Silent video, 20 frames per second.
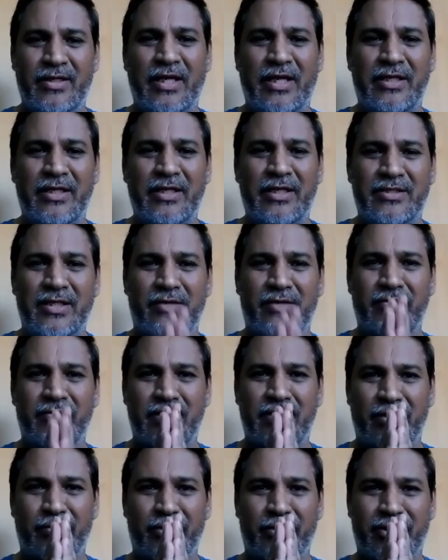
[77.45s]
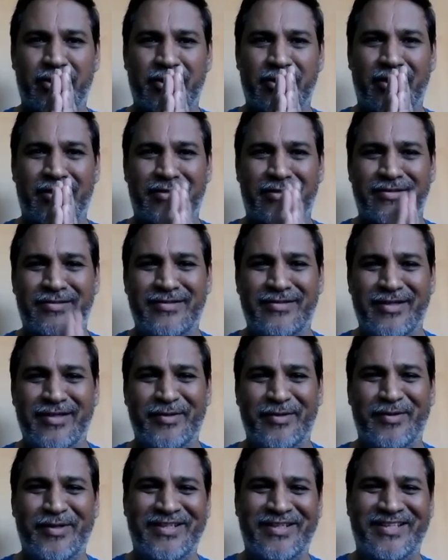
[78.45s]
And I will start with the namaskar,
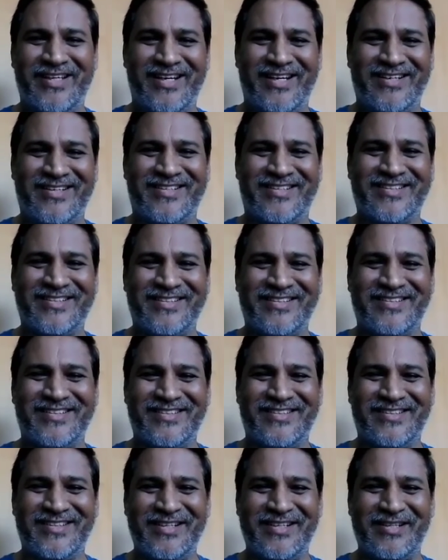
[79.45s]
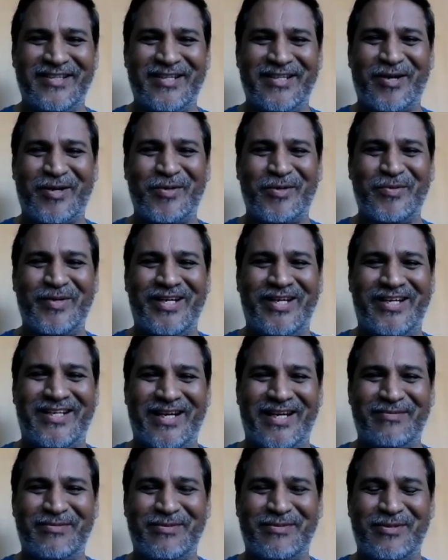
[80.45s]
given that in the COVID
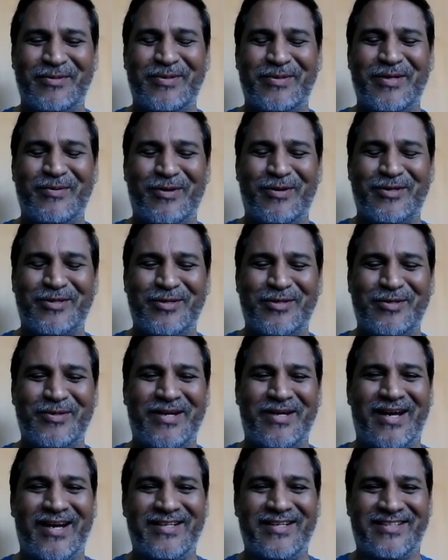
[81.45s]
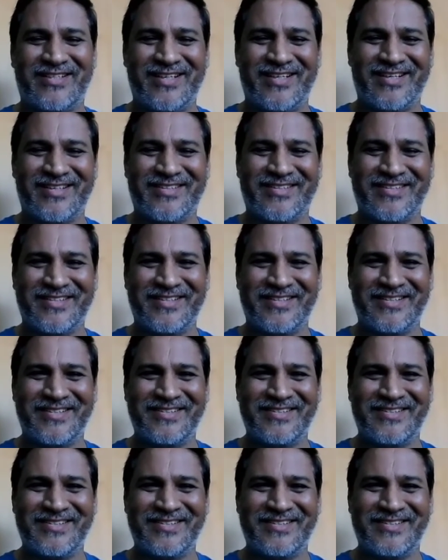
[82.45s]
times, nobody wants to do a handshake.